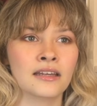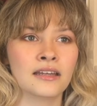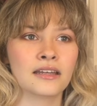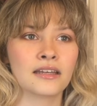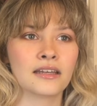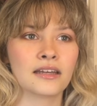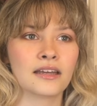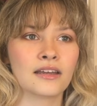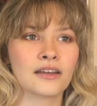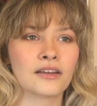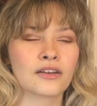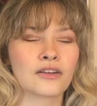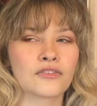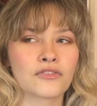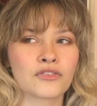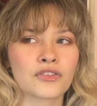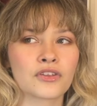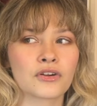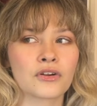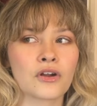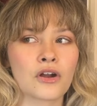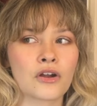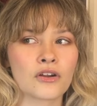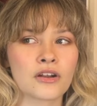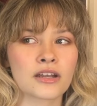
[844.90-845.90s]
if
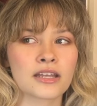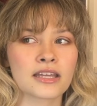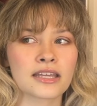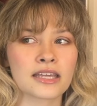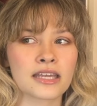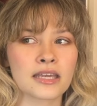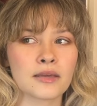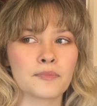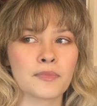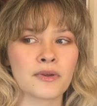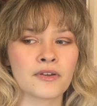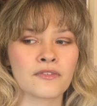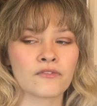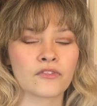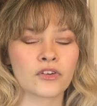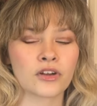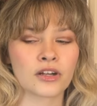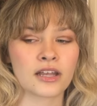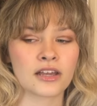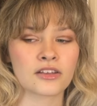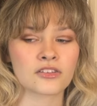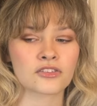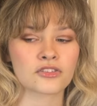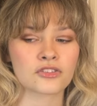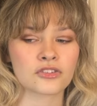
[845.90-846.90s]
they're already keeping
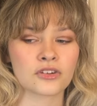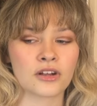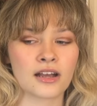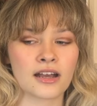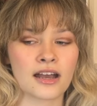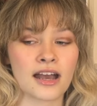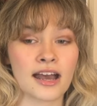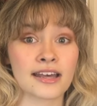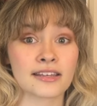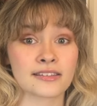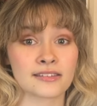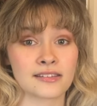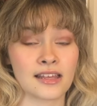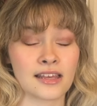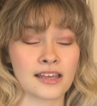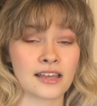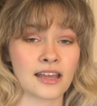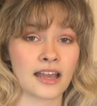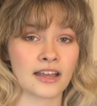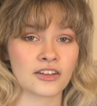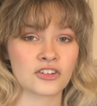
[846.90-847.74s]
Vernestra as like,